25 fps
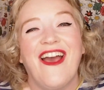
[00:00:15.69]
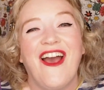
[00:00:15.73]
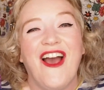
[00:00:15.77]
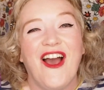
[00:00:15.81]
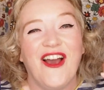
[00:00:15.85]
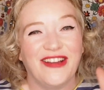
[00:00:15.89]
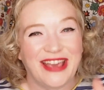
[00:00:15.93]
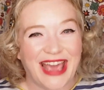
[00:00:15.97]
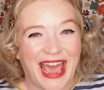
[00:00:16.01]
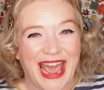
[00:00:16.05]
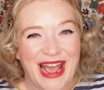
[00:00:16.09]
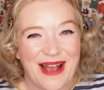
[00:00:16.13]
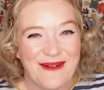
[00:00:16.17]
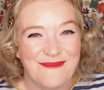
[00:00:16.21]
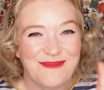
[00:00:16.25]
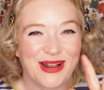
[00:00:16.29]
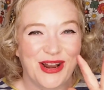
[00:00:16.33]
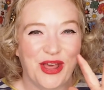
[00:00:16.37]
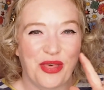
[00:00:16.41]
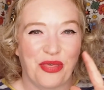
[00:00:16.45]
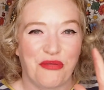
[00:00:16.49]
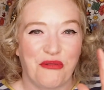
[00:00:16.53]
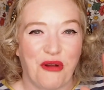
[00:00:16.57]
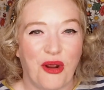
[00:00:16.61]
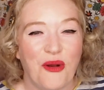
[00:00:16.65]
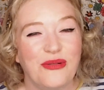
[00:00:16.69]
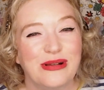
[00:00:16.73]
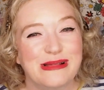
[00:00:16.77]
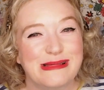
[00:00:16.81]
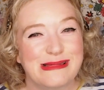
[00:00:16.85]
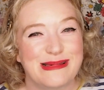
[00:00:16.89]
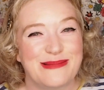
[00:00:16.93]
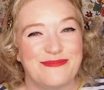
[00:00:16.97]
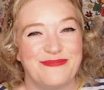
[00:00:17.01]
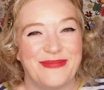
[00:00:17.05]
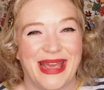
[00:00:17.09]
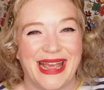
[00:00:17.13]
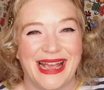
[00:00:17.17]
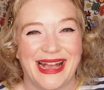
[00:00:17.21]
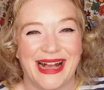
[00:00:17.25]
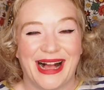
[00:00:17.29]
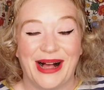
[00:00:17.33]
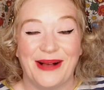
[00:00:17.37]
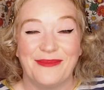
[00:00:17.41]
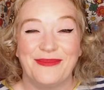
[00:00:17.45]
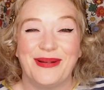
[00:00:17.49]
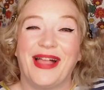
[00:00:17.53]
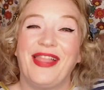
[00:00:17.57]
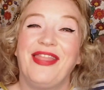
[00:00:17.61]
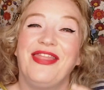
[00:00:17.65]
Okay, I'm gonna throw on some
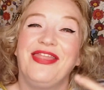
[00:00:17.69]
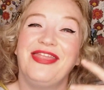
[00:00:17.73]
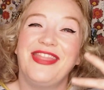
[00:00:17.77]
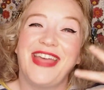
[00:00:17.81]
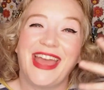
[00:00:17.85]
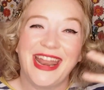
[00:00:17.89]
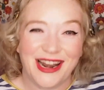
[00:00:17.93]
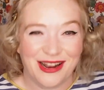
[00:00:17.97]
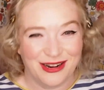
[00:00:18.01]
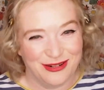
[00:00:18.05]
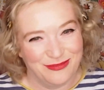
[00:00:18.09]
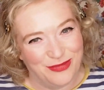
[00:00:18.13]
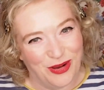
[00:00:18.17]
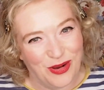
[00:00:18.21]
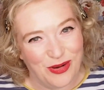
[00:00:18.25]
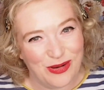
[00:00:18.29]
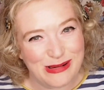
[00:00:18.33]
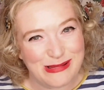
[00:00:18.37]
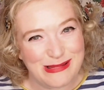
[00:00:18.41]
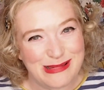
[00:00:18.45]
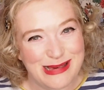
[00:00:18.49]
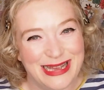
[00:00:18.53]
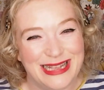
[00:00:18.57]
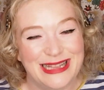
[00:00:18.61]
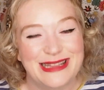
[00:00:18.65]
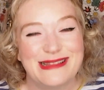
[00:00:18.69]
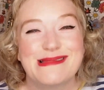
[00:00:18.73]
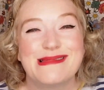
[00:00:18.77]
makeup and then unbox it.